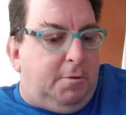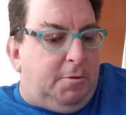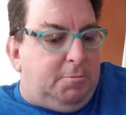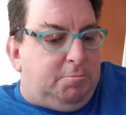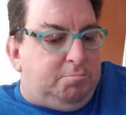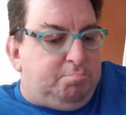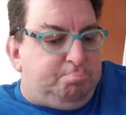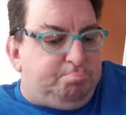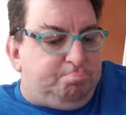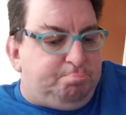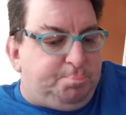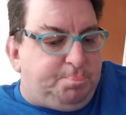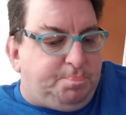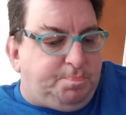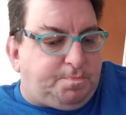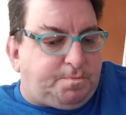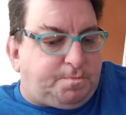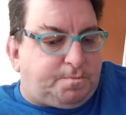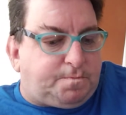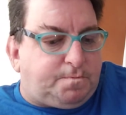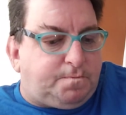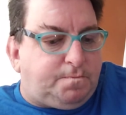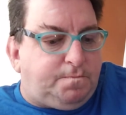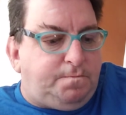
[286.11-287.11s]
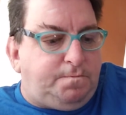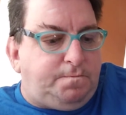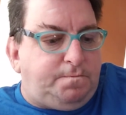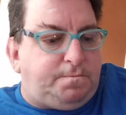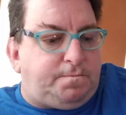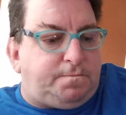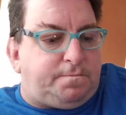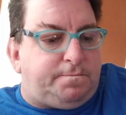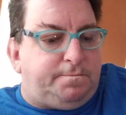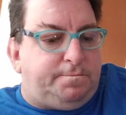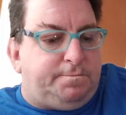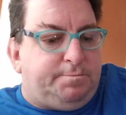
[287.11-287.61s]

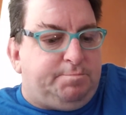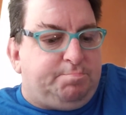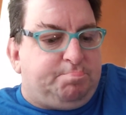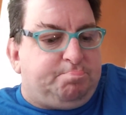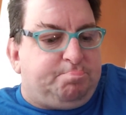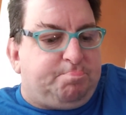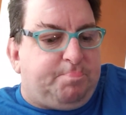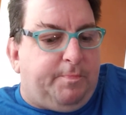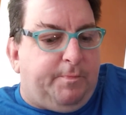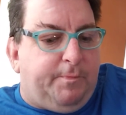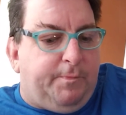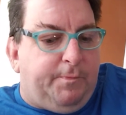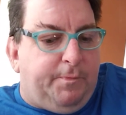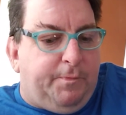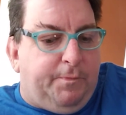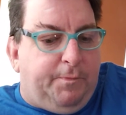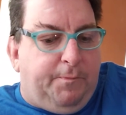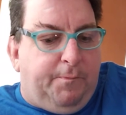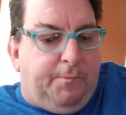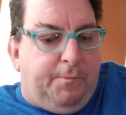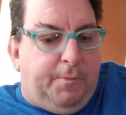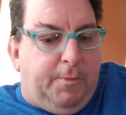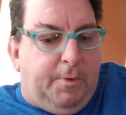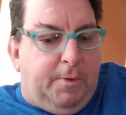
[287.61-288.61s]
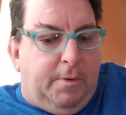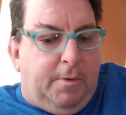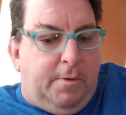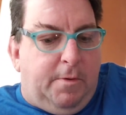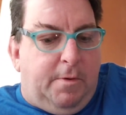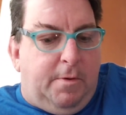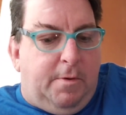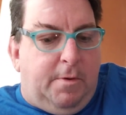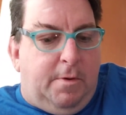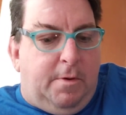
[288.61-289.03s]
(silence)